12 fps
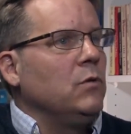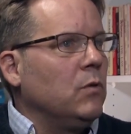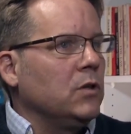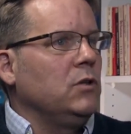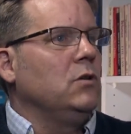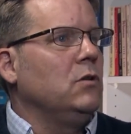Who
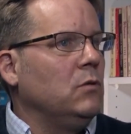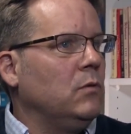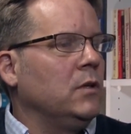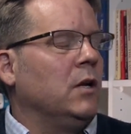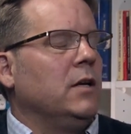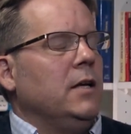are
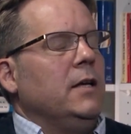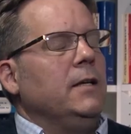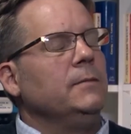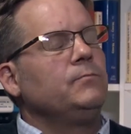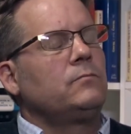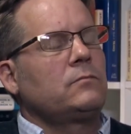you? You know,
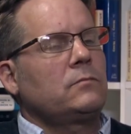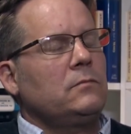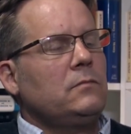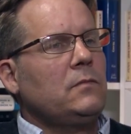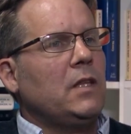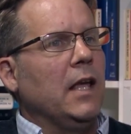
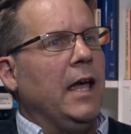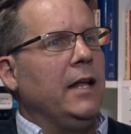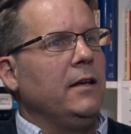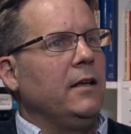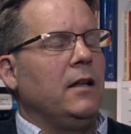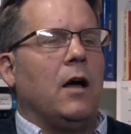
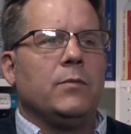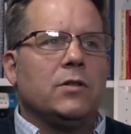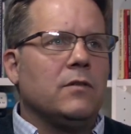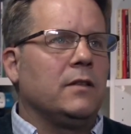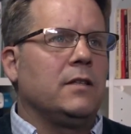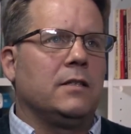and I'm
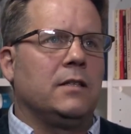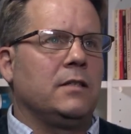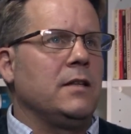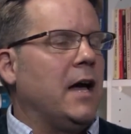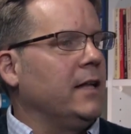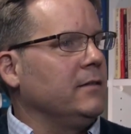sure that this
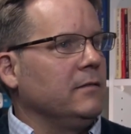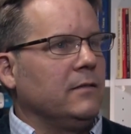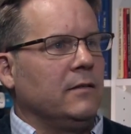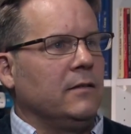is not